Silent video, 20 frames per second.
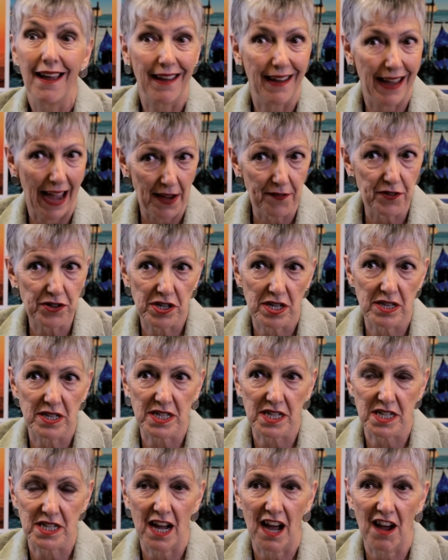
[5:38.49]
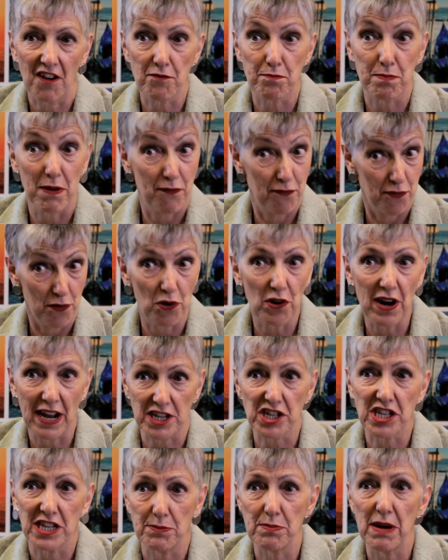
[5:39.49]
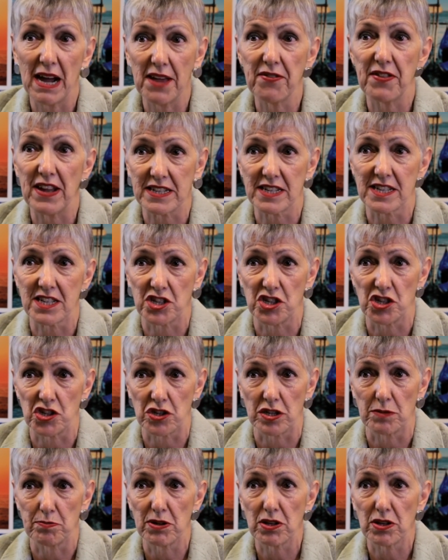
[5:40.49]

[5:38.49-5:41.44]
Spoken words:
gave it to the staff before I actually made that decision,